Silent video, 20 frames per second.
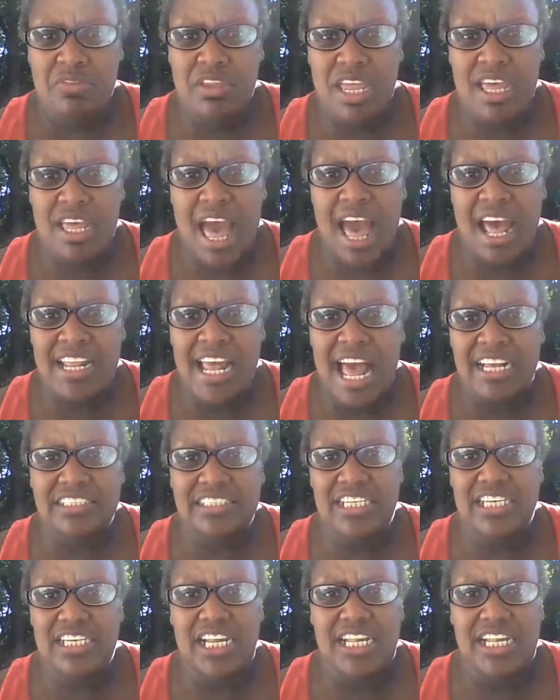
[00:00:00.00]
I, I,
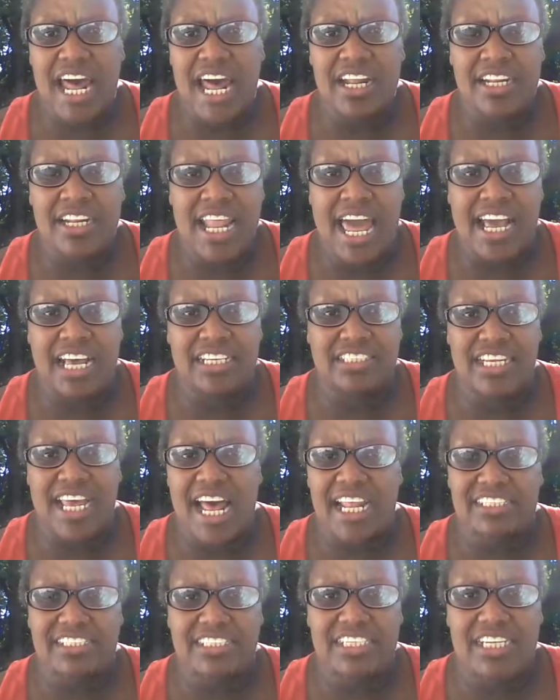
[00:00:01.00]
see a lot of, like I said,
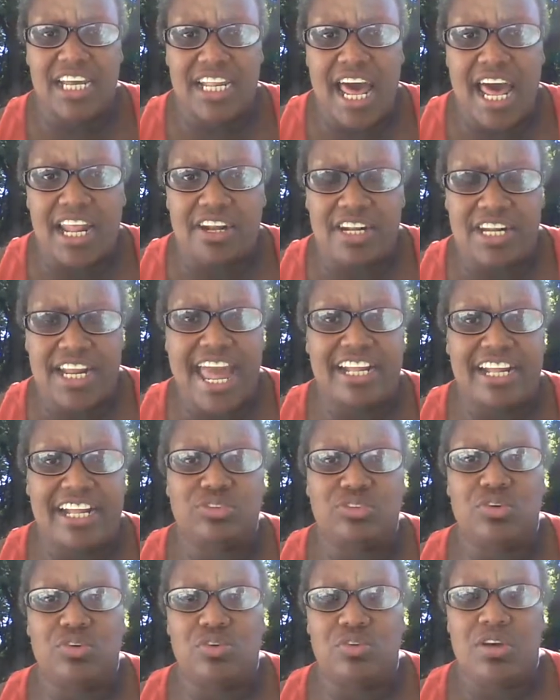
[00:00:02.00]
I see a lot of
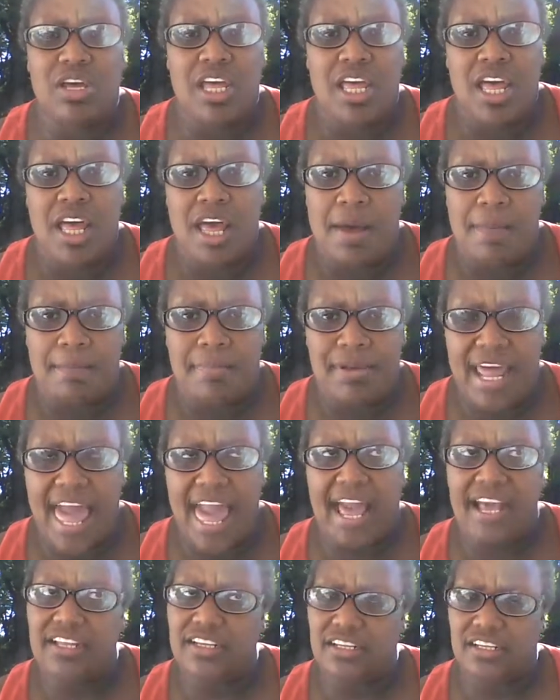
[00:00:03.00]
natural
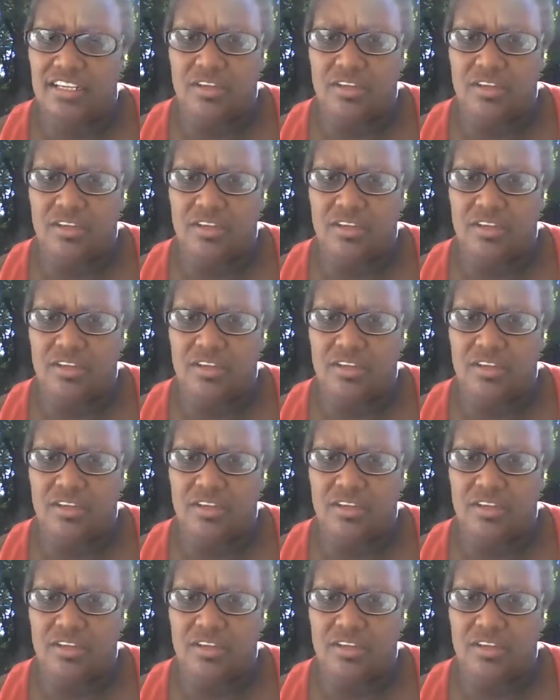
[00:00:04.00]
black